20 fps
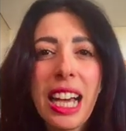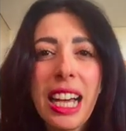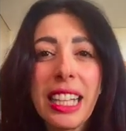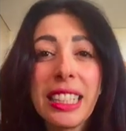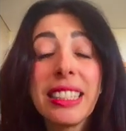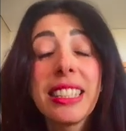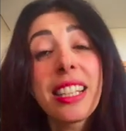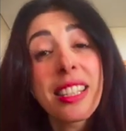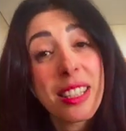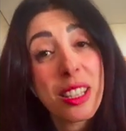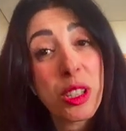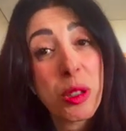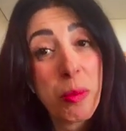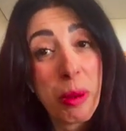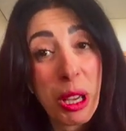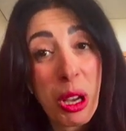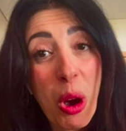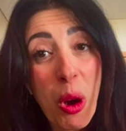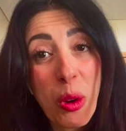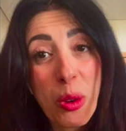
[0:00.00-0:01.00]
This is
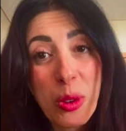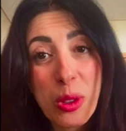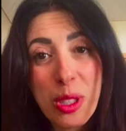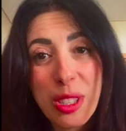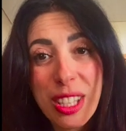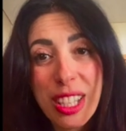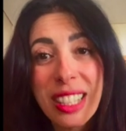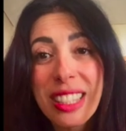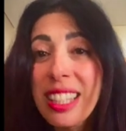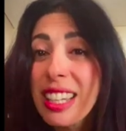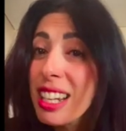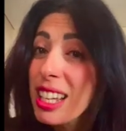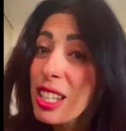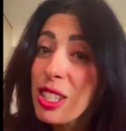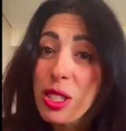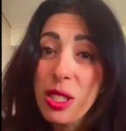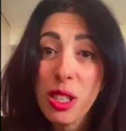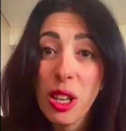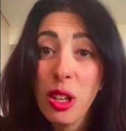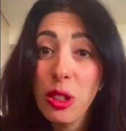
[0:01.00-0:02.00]
because there
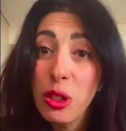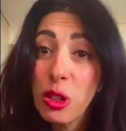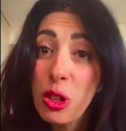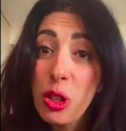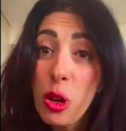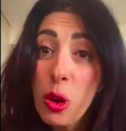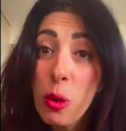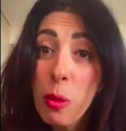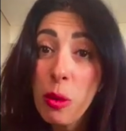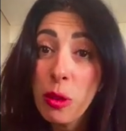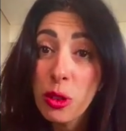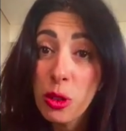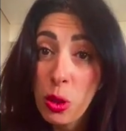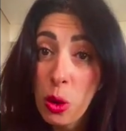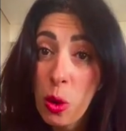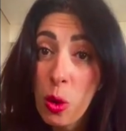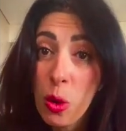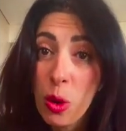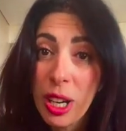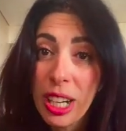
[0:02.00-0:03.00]
is no
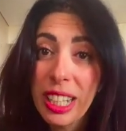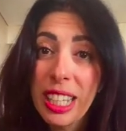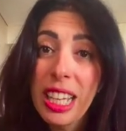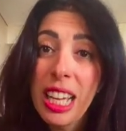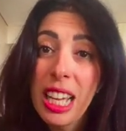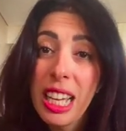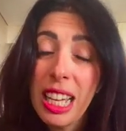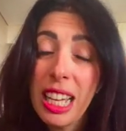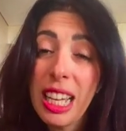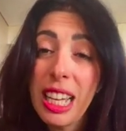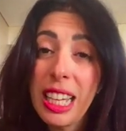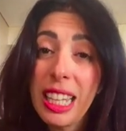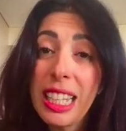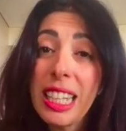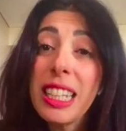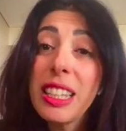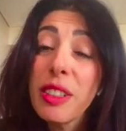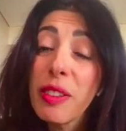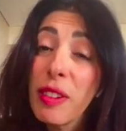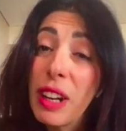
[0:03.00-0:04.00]
door
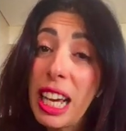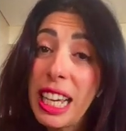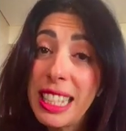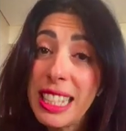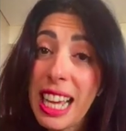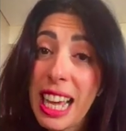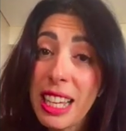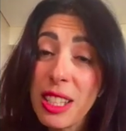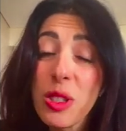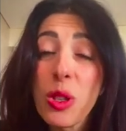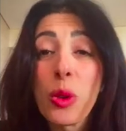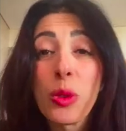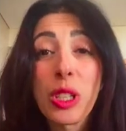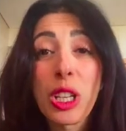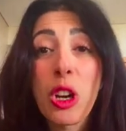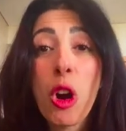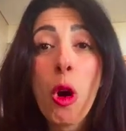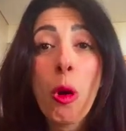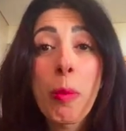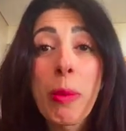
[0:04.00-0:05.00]
in the flight deck, so the
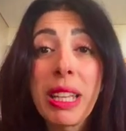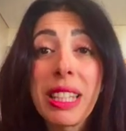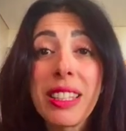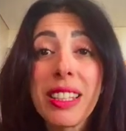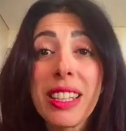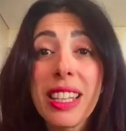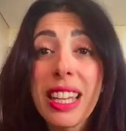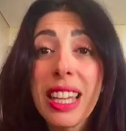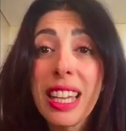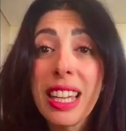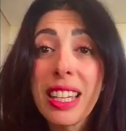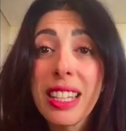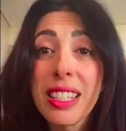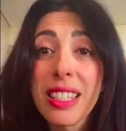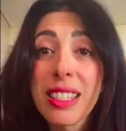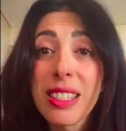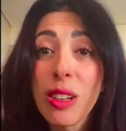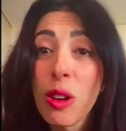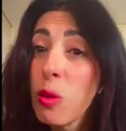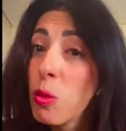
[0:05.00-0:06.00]
cockpit
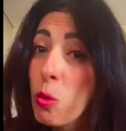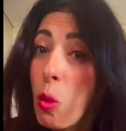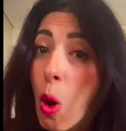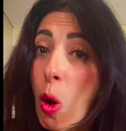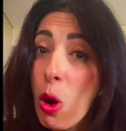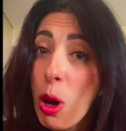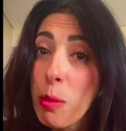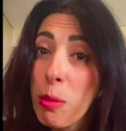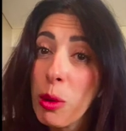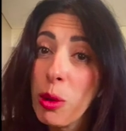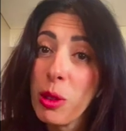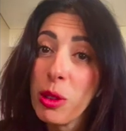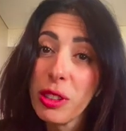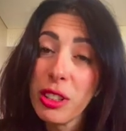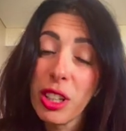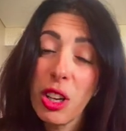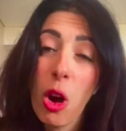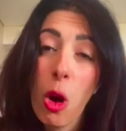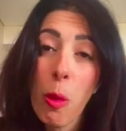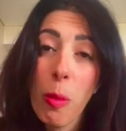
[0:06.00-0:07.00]
is walkable, the
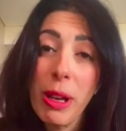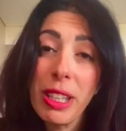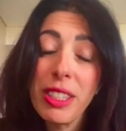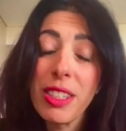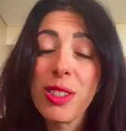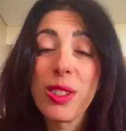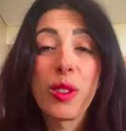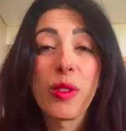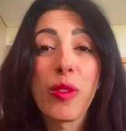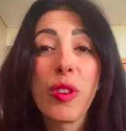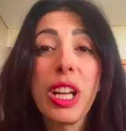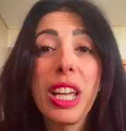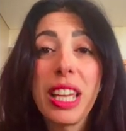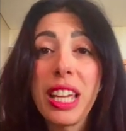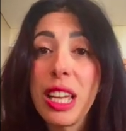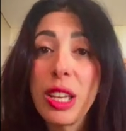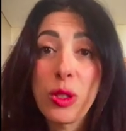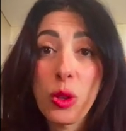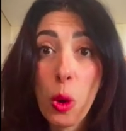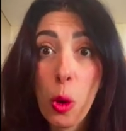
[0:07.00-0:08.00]
cockpit is free,
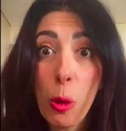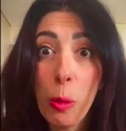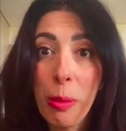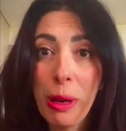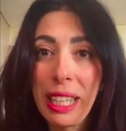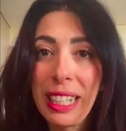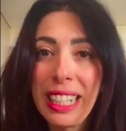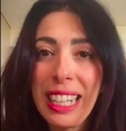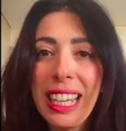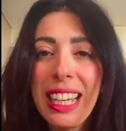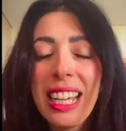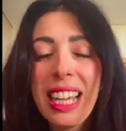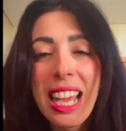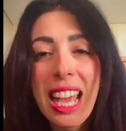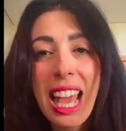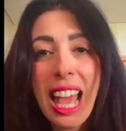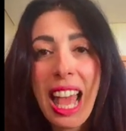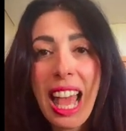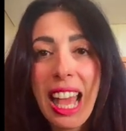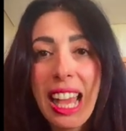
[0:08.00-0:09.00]
is open,
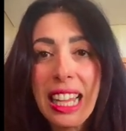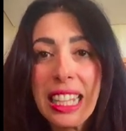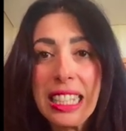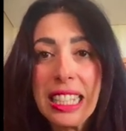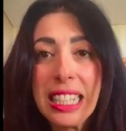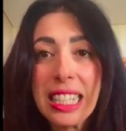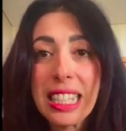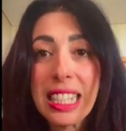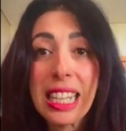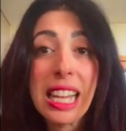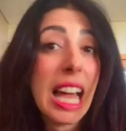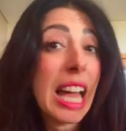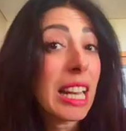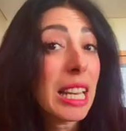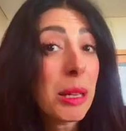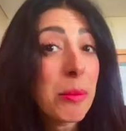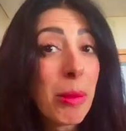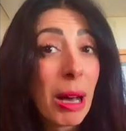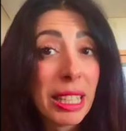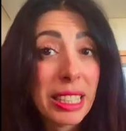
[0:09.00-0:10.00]
and
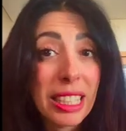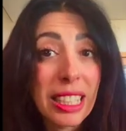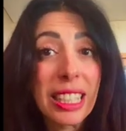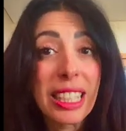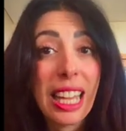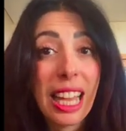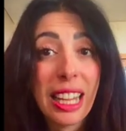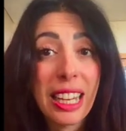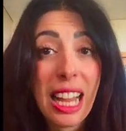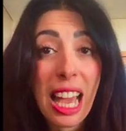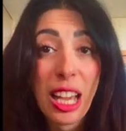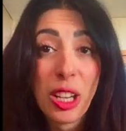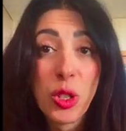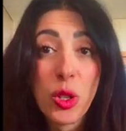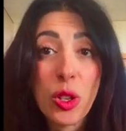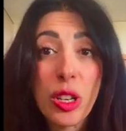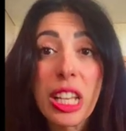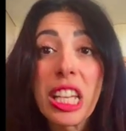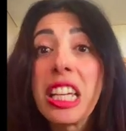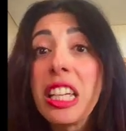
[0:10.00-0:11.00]
anybody can
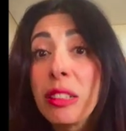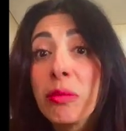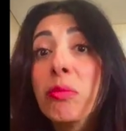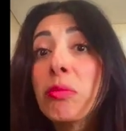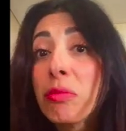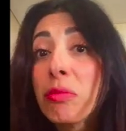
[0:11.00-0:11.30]
actually